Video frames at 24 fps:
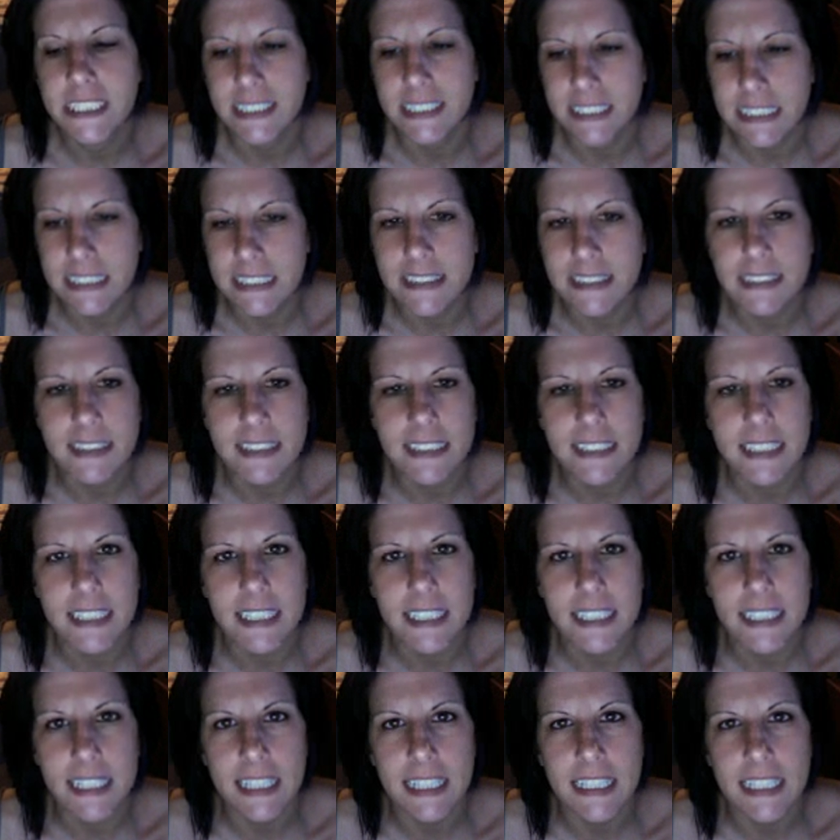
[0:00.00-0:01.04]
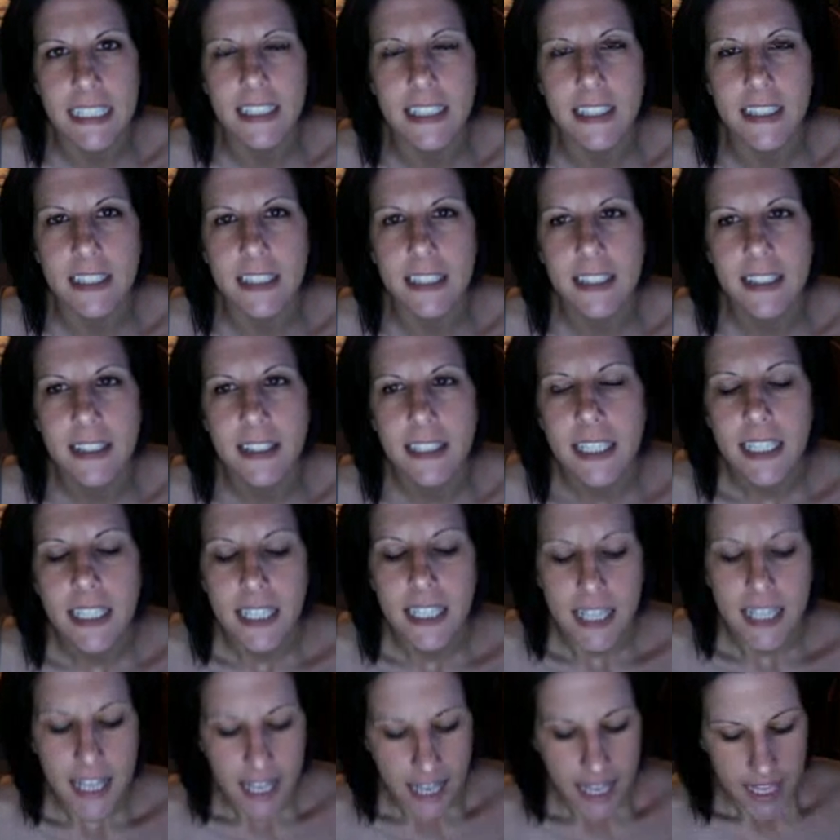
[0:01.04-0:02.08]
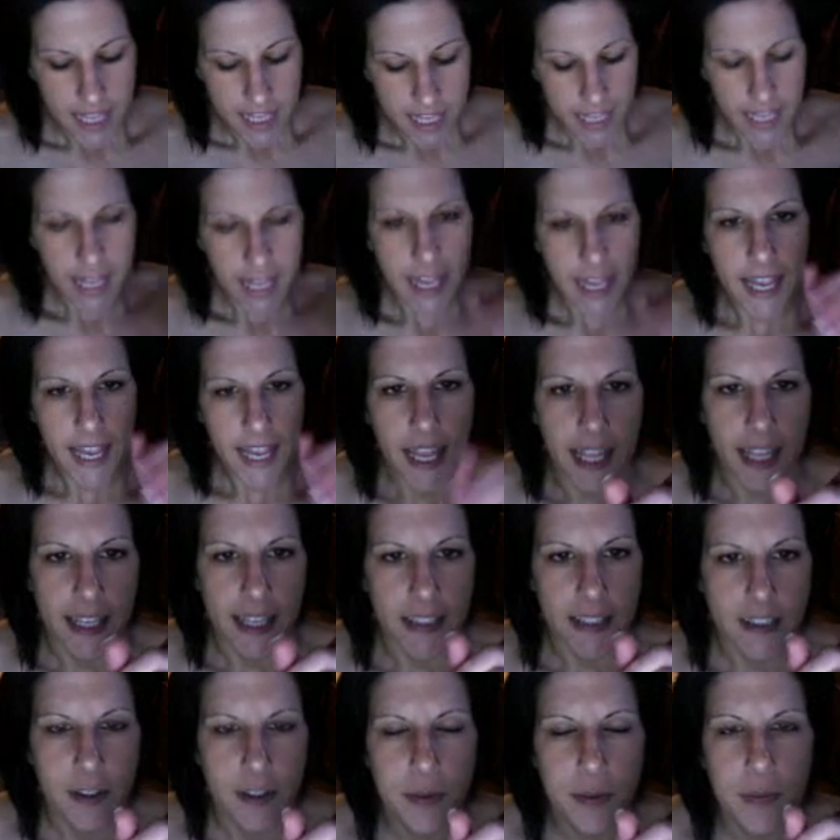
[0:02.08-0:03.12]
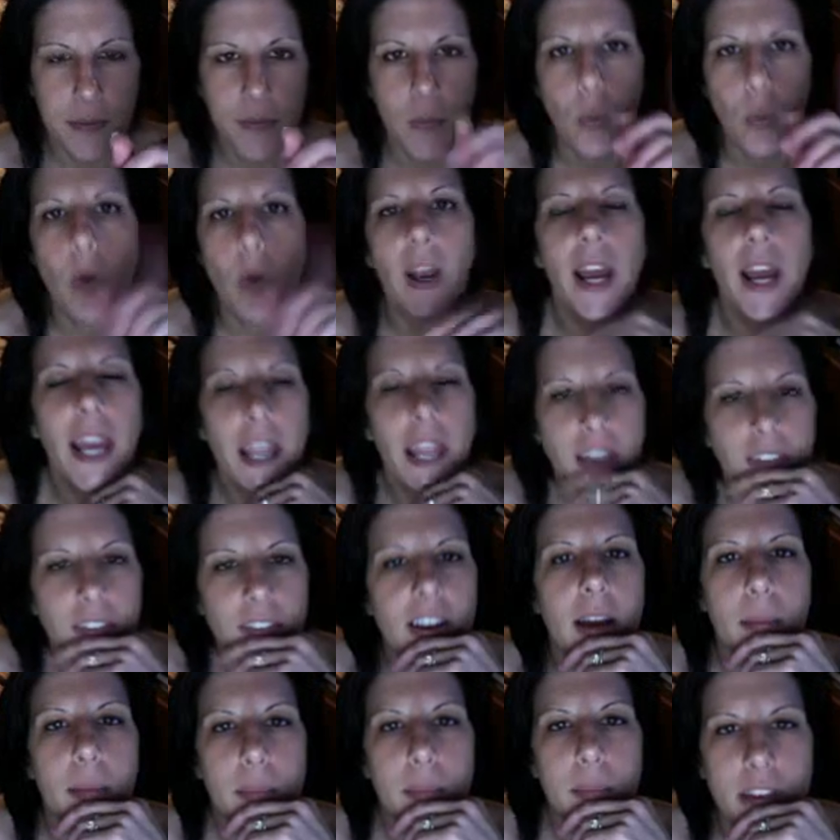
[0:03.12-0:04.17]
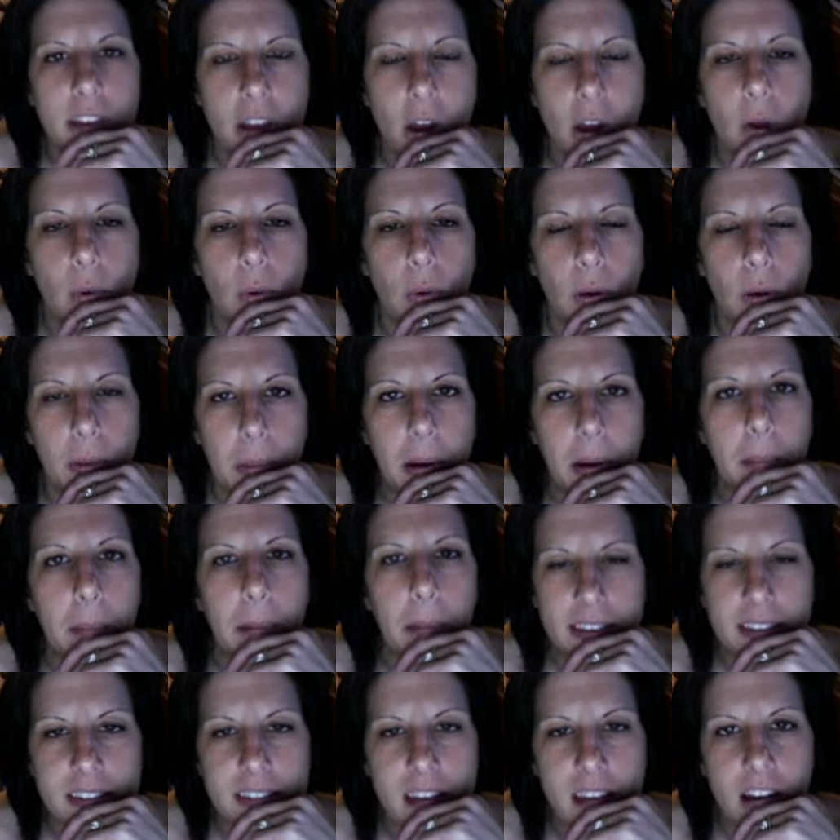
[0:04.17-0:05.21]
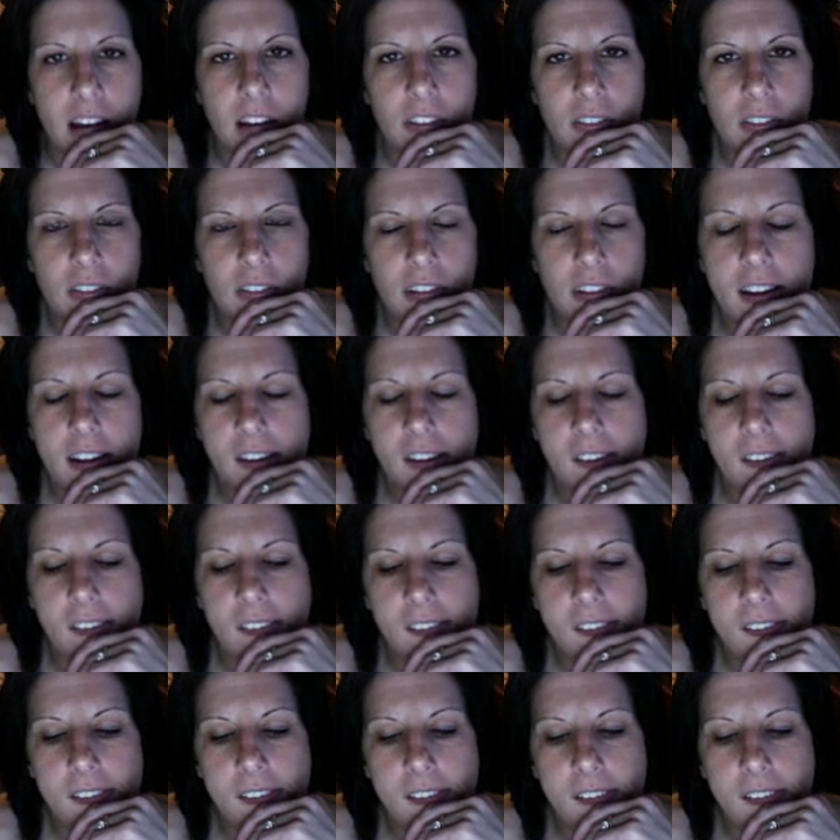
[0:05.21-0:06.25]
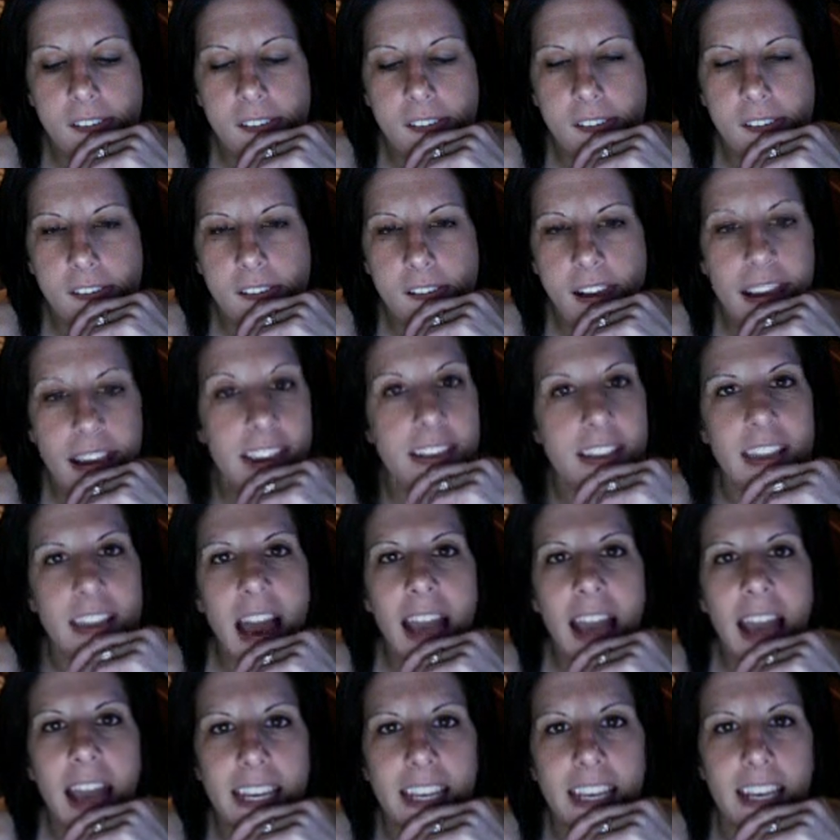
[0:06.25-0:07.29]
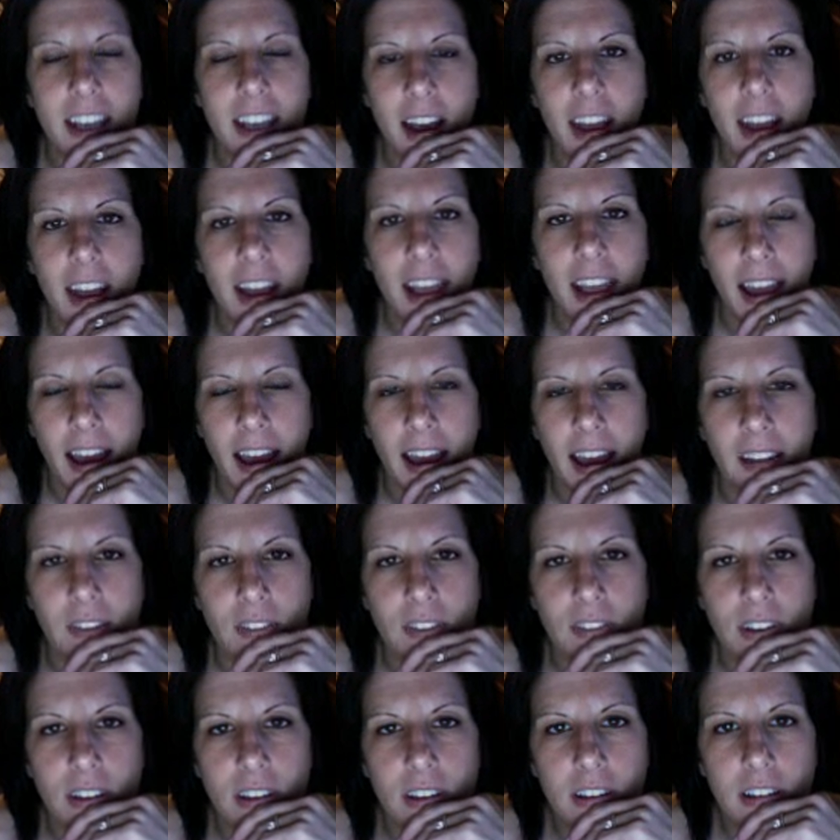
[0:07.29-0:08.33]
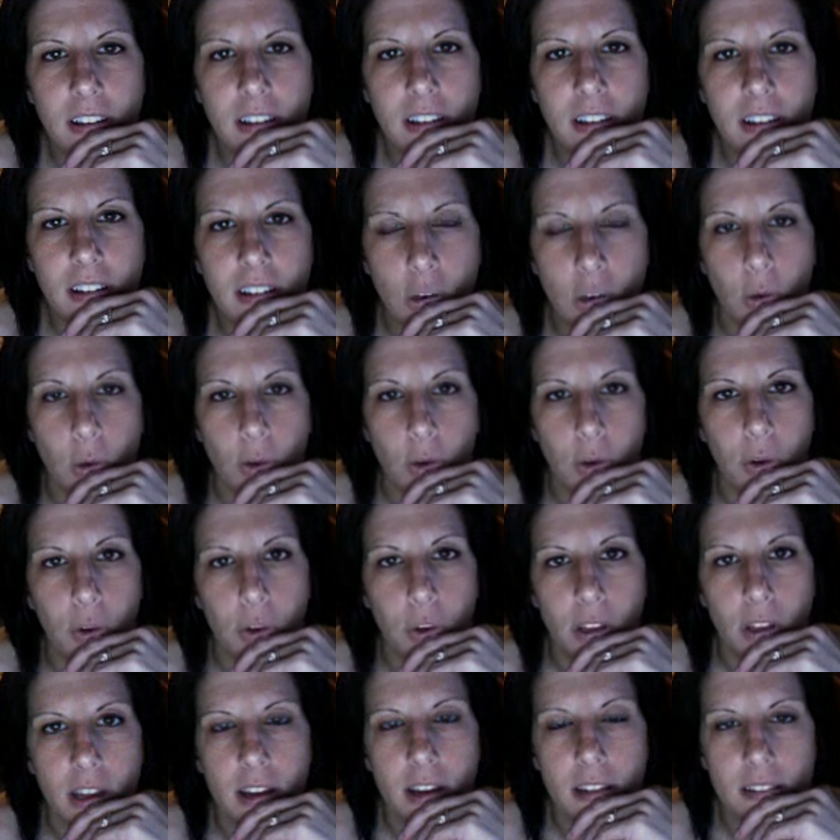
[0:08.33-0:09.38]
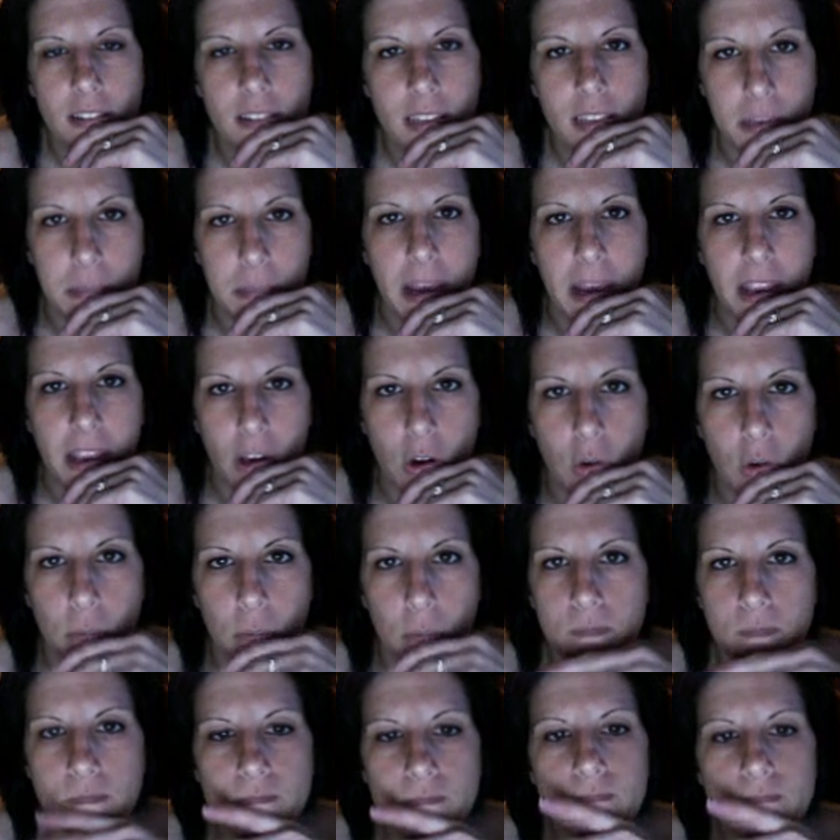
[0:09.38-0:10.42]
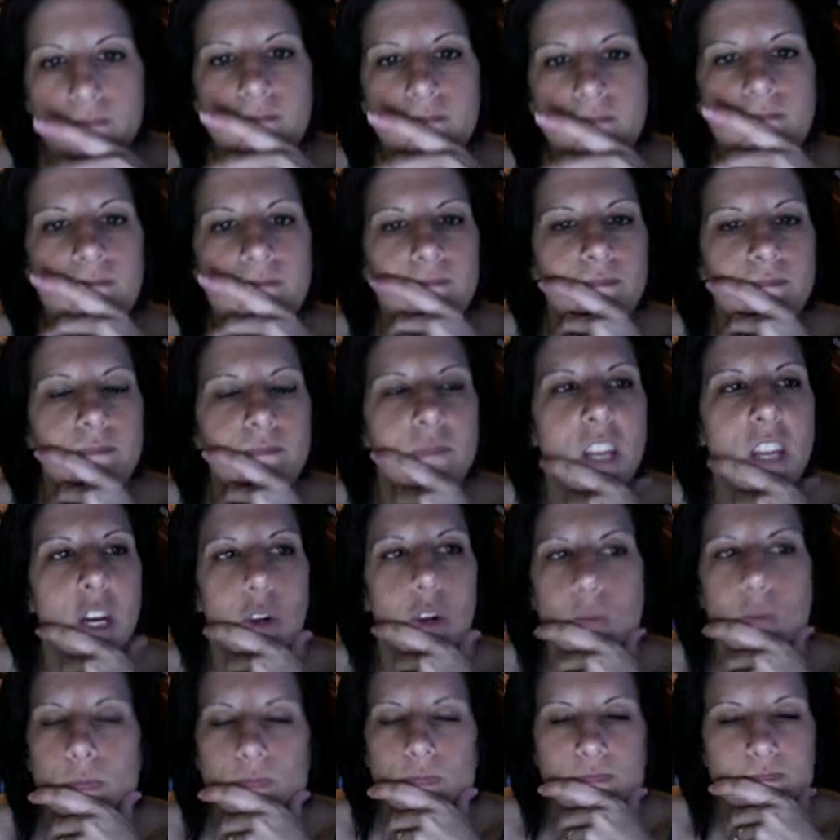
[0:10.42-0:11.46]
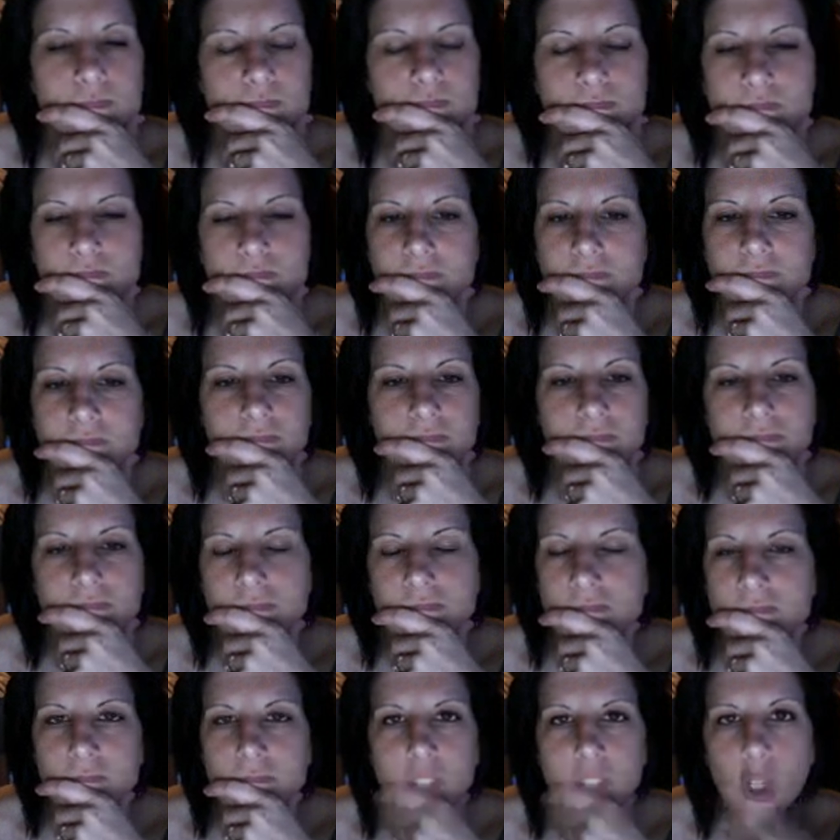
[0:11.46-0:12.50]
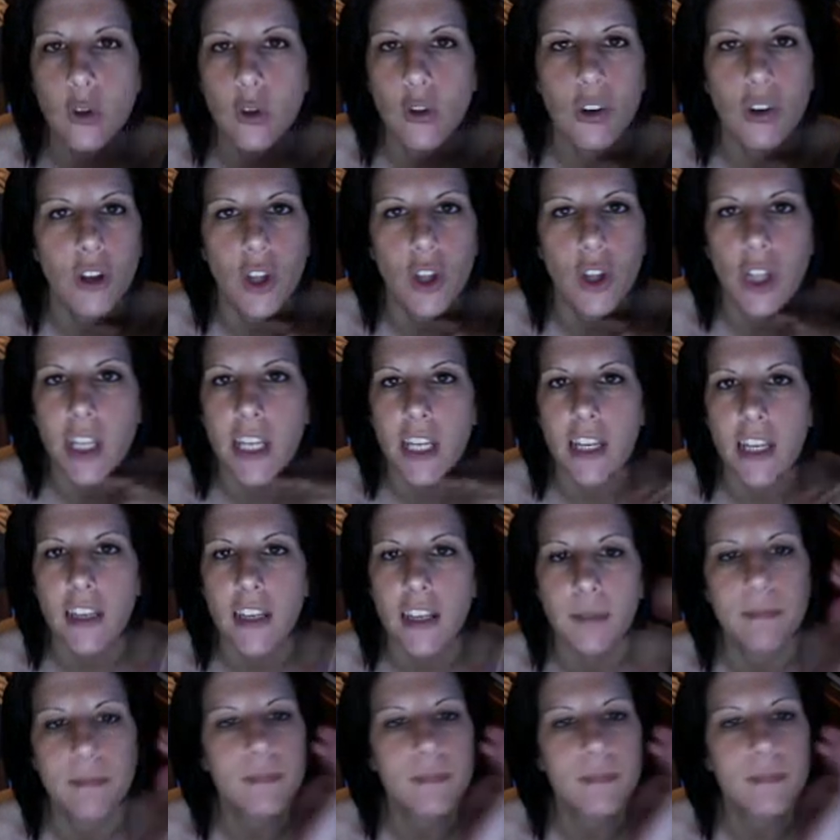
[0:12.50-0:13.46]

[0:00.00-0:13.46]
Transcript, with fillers: Yes, indeed, I did. And what I have come to know about myself is I cannot have granola in my home. No. No granola here.